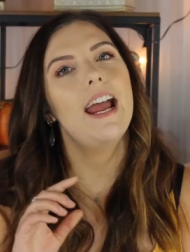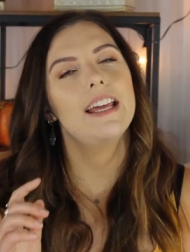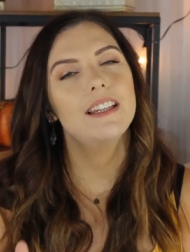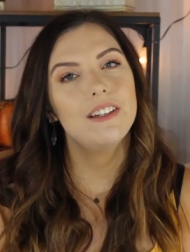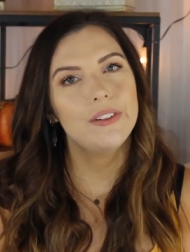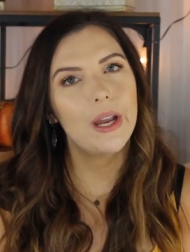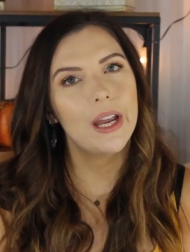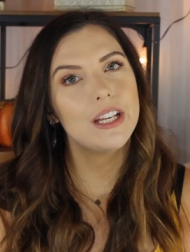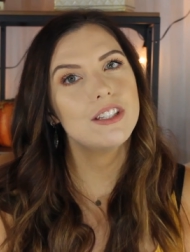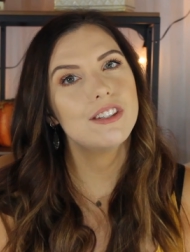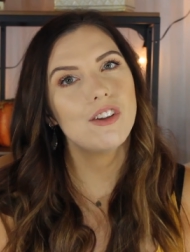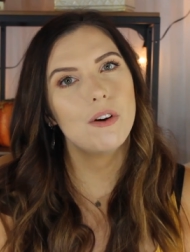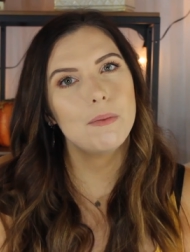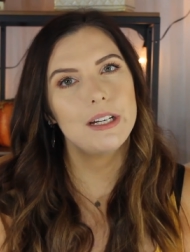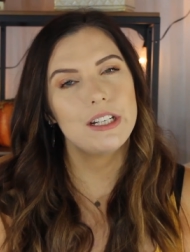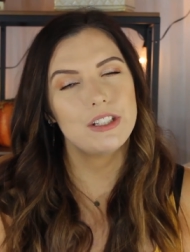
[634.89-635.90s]
I love you guys
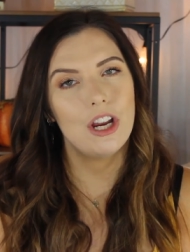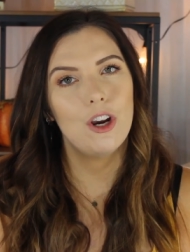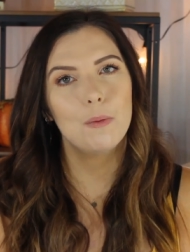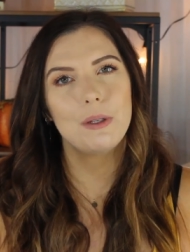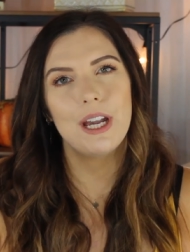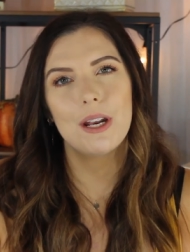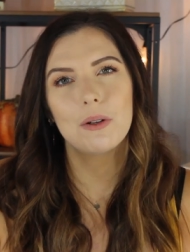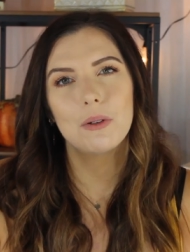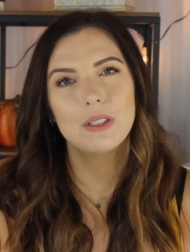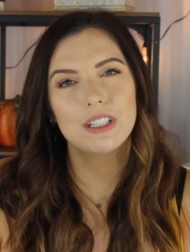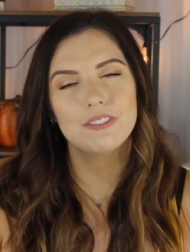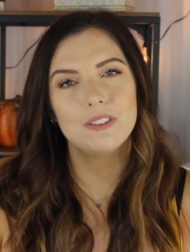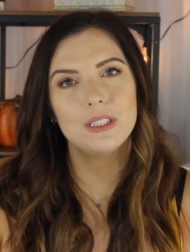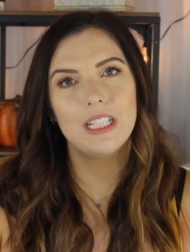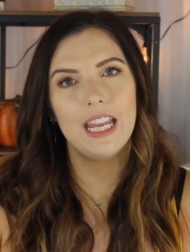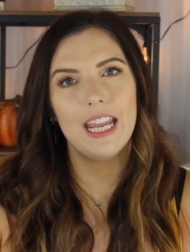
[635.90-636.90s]
so much. I hope you had a
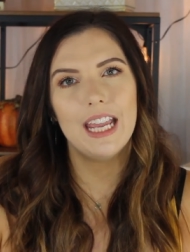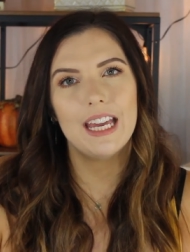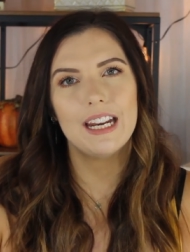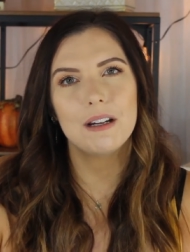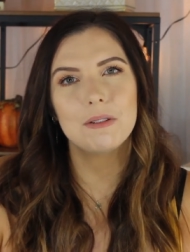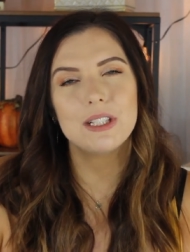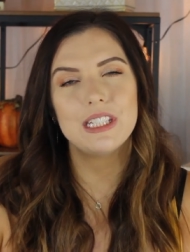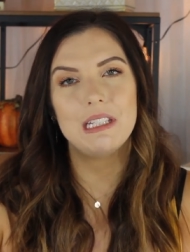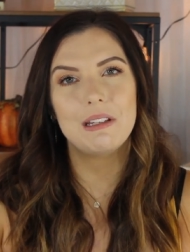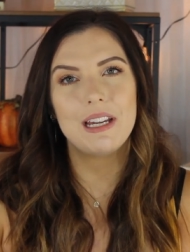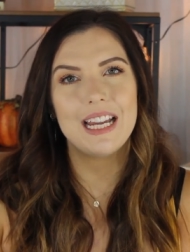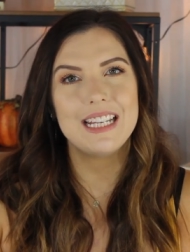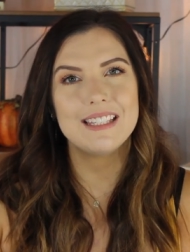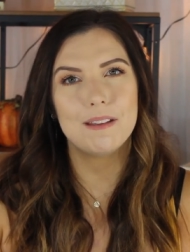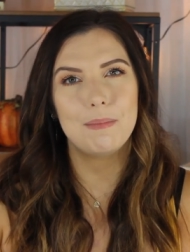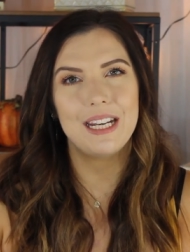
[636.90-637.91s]
wonderful day and I will see you
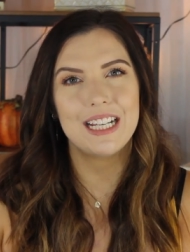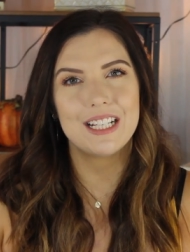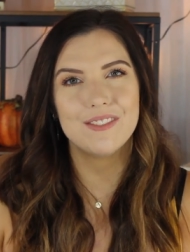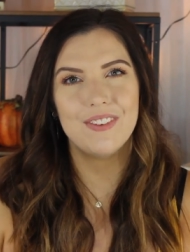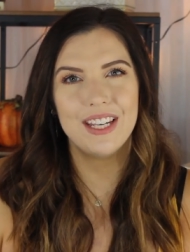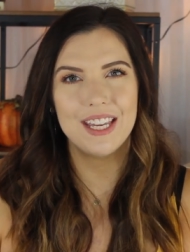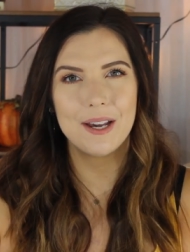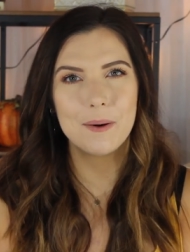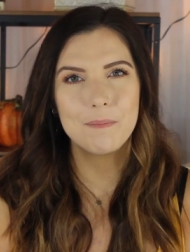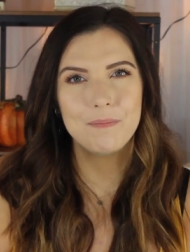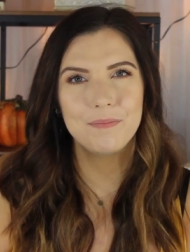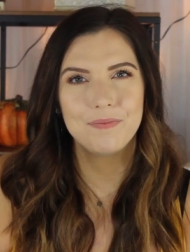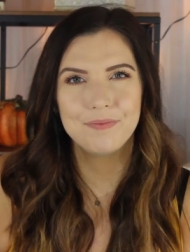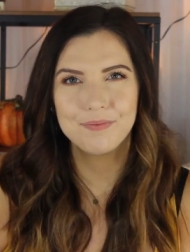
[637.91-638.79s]
guys in next next video.